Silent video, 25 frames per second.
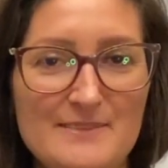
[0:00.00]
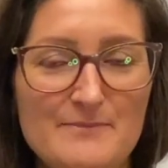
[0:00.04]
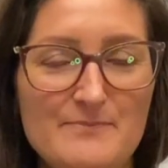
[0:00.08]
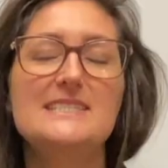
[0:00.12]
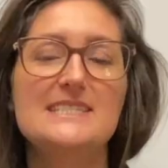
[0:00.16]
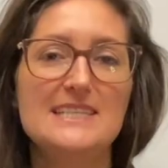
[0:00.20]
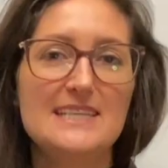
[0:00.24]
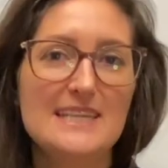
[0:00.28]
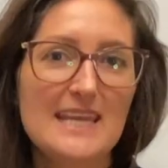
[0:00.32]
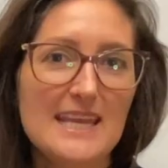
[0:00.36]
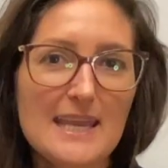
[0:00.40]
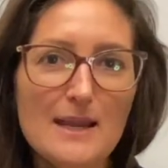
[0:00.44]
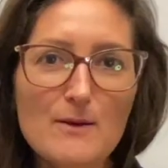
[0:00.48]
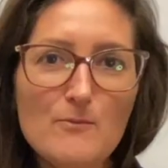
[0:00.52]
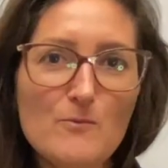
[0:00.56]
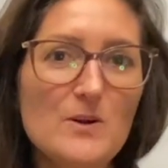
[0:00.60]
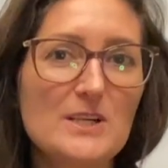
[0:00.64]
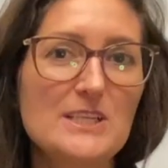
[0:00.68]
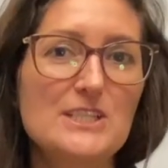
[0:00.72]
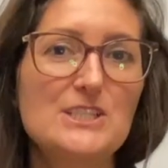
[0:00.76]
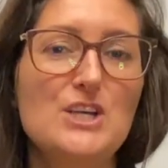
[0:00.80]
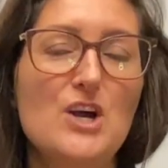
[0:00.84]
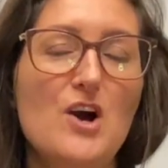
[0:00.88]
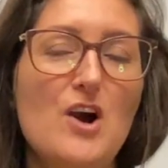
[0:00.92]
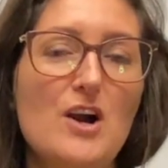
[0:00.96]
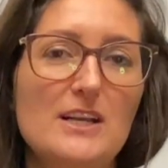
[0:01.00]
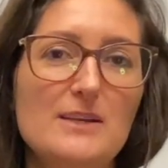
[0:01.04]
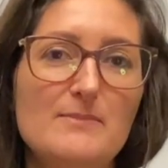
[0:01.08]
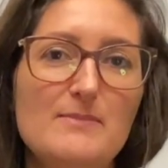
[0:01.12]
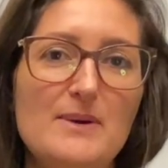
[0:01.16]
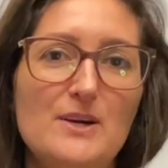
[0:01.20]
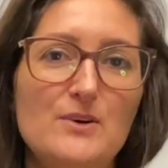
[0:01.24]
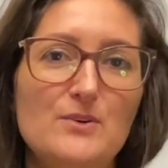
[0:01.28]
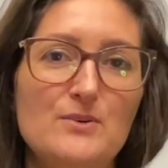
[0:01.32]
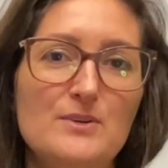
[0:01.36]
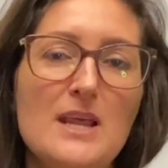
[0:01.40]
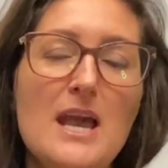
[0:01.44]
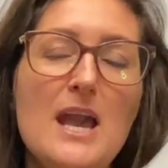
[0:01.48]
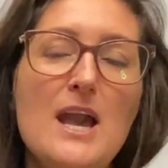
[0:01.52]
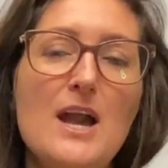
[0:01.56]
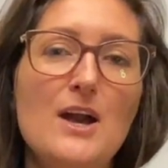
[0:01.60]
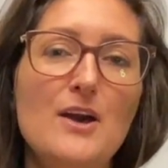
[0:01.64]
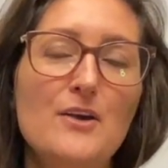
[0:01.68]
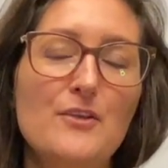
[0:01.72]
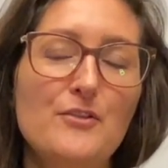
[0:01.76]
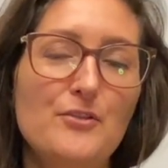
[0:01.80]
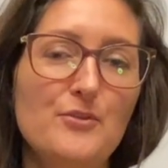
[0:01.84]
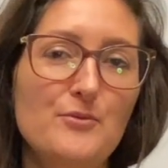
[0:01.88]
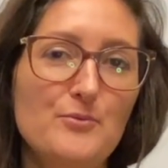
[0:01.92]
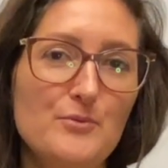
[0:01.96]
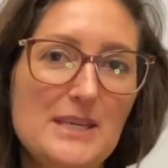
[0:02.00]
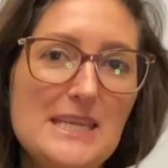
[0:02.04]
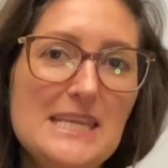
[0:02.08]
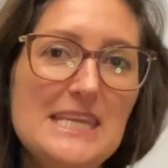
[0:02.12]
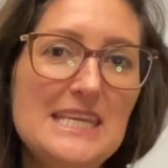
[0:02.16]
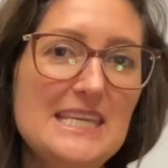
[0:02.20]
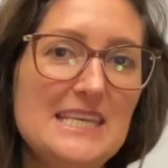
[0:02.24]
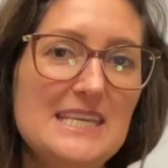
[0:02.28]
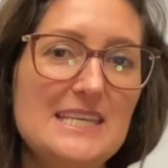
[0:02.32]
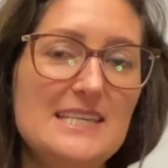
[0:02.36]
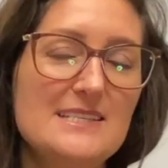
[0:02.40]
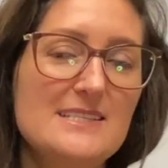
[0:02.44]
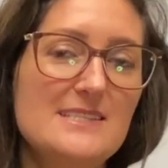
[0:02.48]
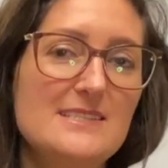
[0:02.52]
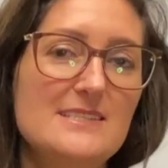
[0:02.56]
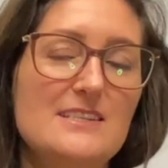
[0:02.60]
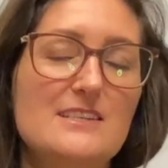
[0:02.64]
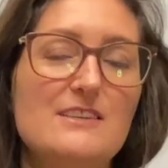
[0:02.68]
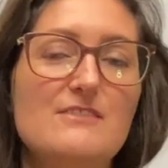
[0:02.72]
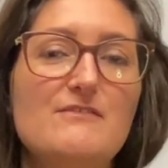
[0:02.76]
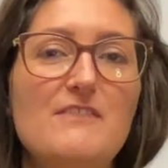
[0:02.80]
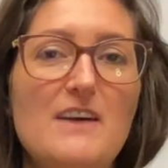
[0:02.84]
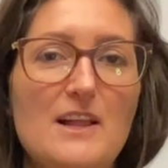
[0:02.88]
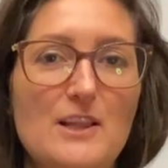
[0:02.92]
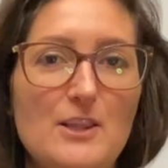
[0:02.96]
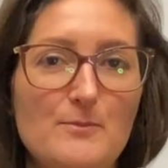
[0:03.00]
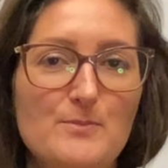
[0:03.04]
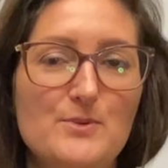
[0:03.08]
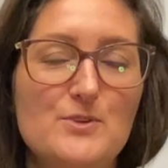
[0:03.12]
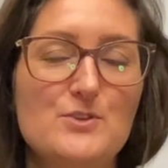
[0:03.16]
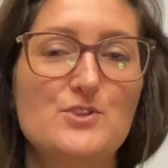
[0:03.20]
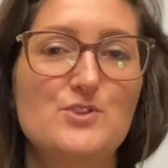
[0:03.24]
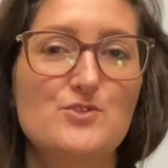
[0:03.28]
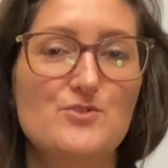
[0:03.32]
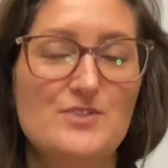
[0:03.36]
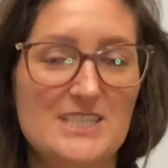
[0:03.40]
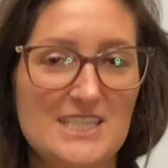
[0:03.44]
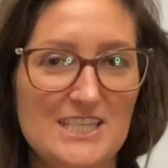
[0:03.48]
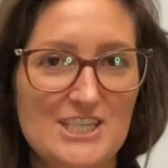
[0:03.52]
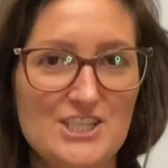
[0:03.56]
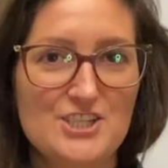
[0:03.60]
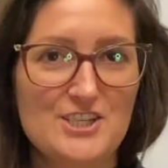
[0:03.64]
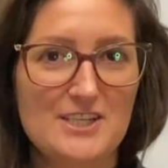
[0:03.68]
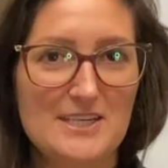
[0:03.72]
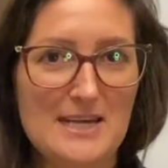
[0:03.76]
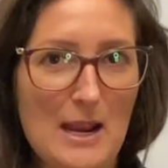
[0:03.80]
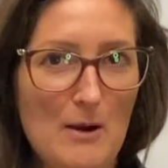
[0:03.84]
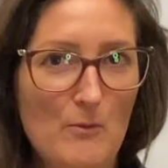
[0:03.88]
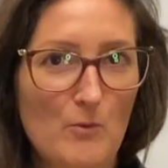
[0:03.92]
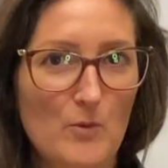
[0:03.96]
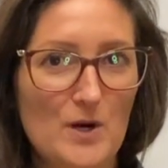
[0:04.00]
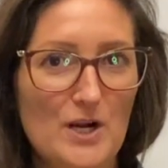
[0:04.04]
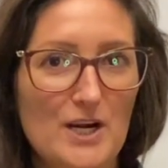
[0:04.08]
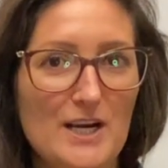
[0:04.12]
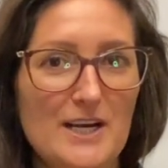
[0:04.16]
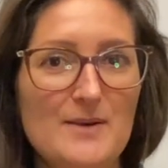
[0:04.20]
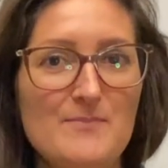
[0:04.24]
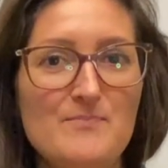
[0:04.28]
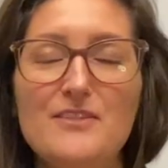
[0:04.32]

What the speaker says: Today, I want to talk about 3 keys to develop your strategic network.